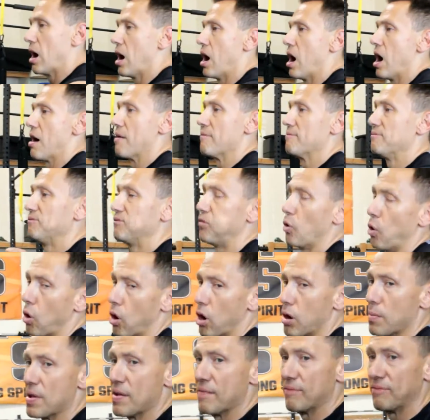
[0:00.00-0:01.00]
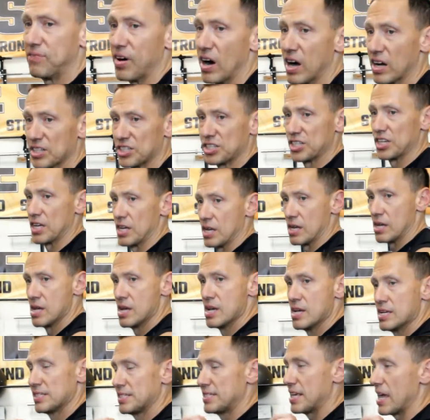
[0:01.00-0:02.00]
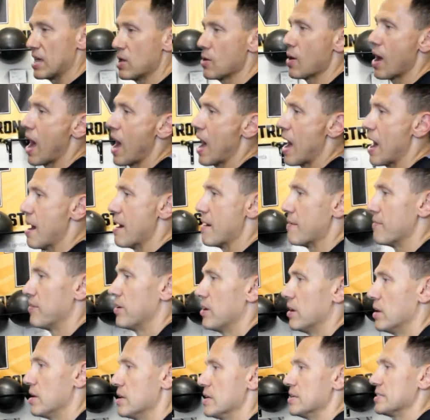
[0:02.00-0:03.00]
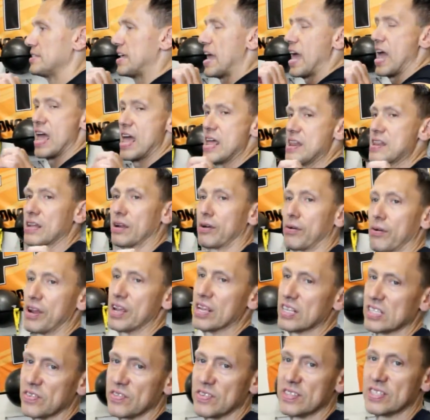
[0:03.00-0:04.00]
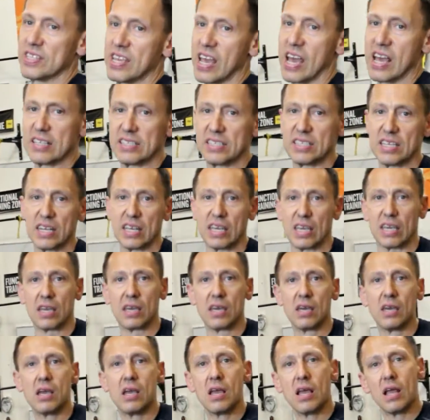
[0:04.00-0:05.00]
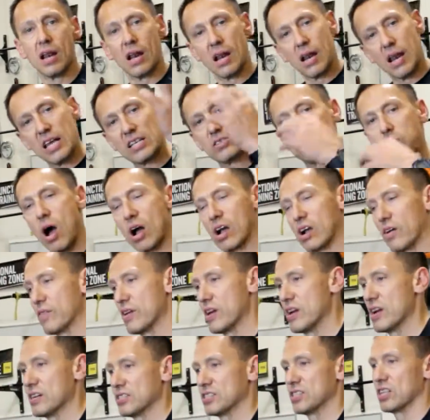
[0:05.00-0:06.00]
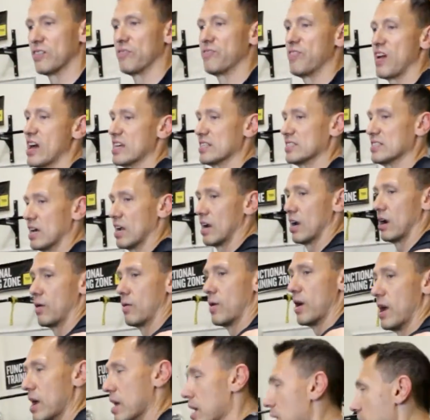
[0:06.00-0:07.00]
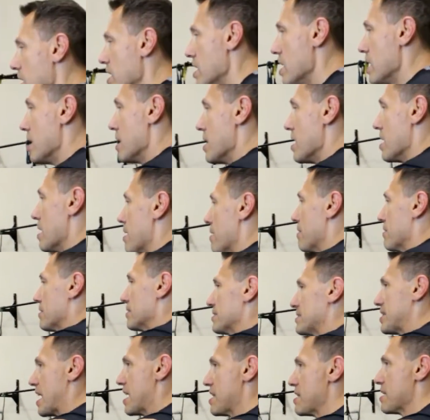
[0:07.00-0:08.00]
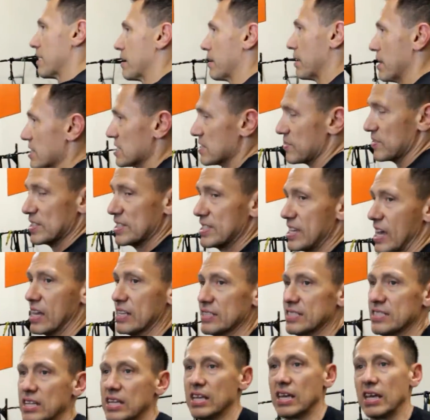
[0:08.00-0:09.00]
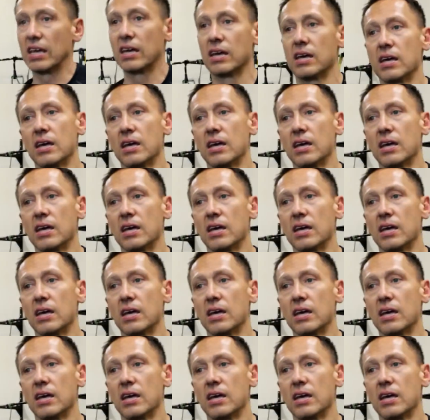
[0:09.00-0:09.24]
on form and function. Say you have 10 degrees of intensity. Let's walk over here so the fan's not on our way. 10 degrees of intensity.